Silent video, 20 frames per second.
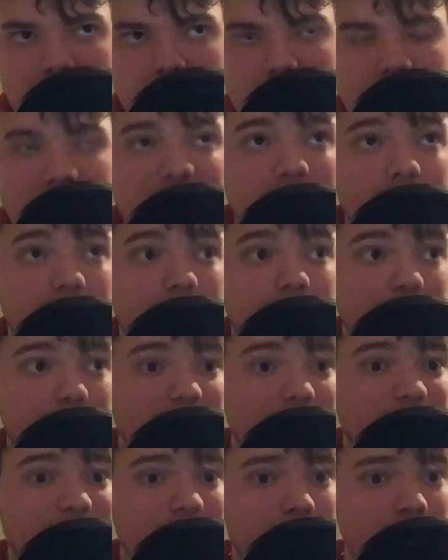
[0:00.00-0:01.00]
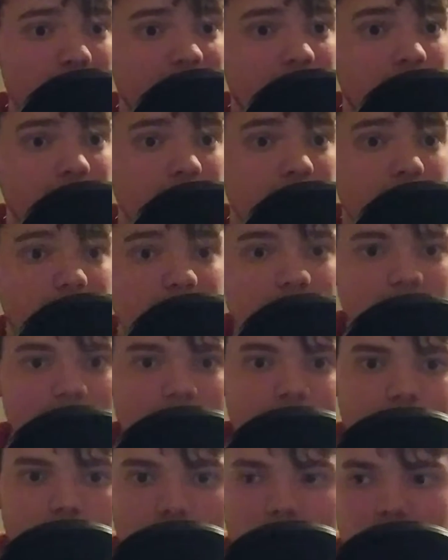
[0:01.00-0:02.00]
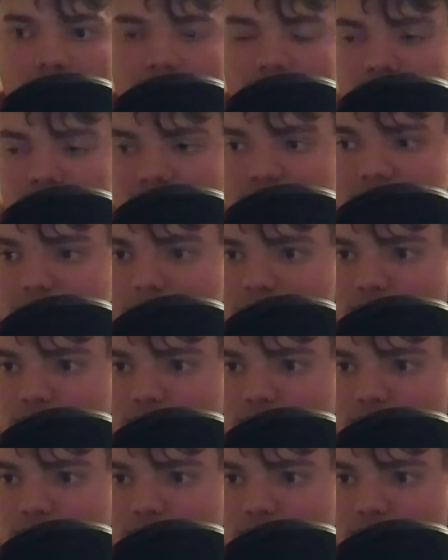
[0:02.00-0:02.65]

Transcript: but yeah, but like moving on, dude, like full on, like